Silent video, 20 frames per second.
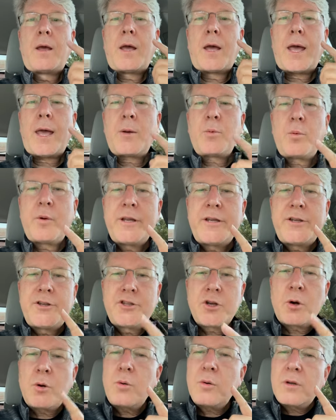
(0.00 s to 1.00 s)
And we
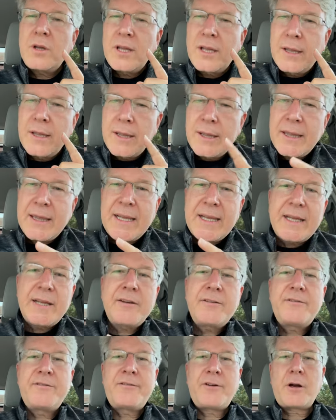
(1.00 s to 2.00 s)
don't
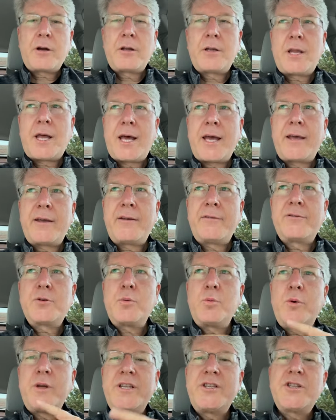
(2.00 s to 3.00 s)
live our lives.
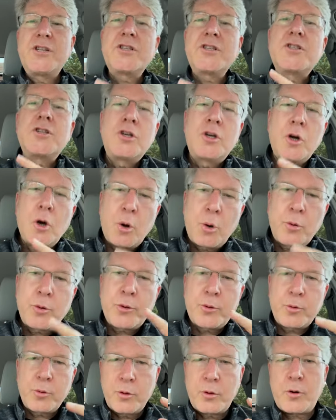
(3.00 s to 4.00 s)
We just go
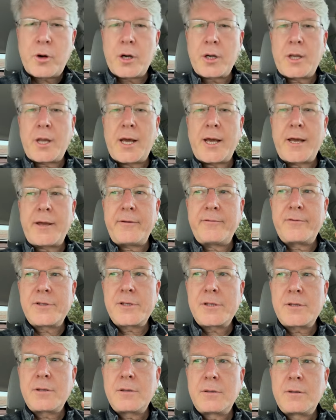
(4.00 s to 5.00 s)
through our lives.